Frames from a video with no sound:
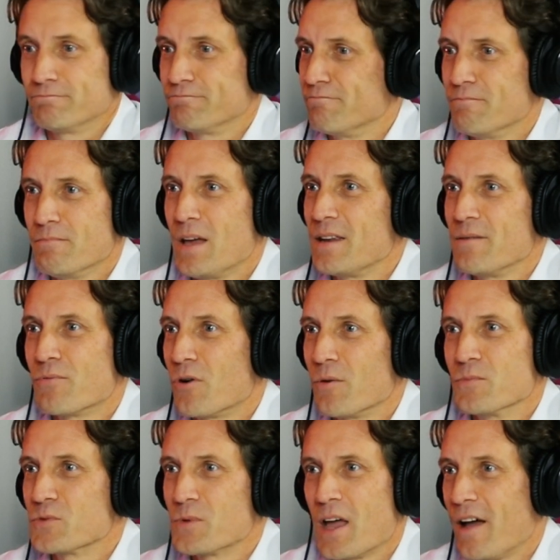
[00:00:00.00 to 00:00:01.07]
many
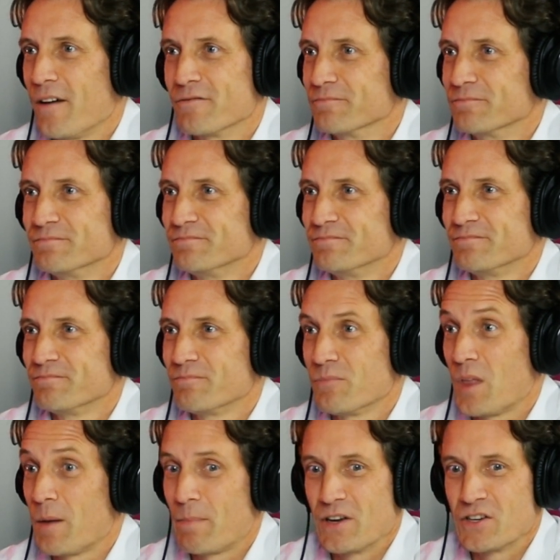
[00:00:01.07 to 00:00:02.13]
problems we have
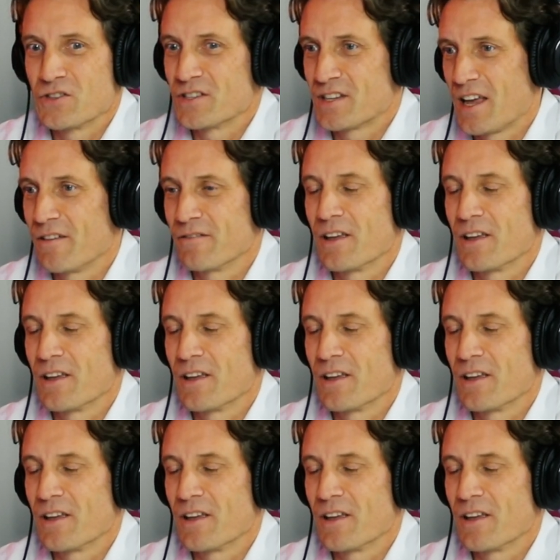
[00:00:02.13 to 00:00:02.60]
that patients have.